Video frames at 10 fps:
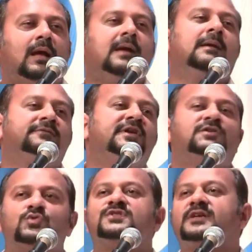I am
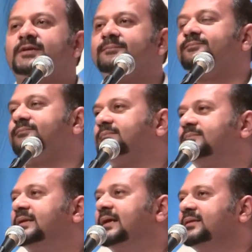dread to say,
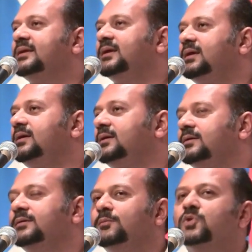but I think
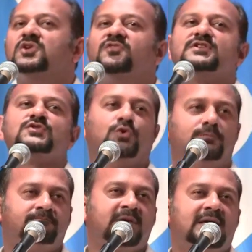here most of us
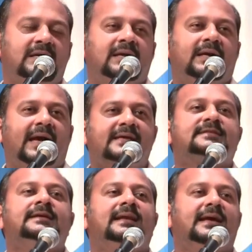know,
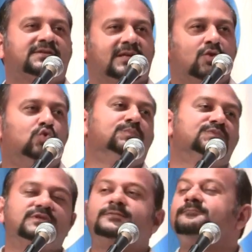as the election
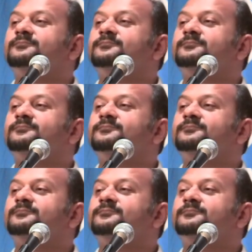looms,